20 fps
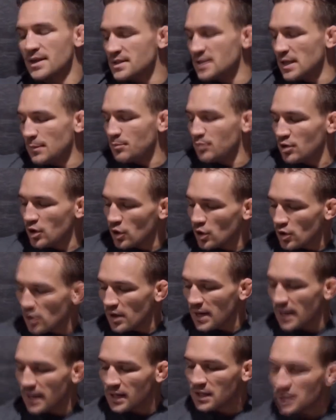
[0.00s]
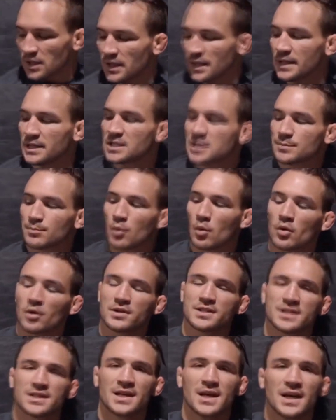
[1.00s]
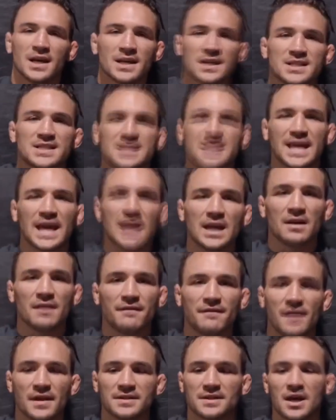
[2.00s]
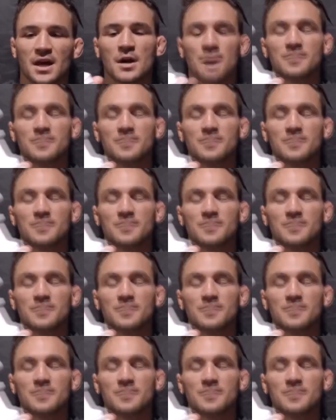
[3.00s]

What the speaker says: It is the Pure and Clean Sports Skin Defense. It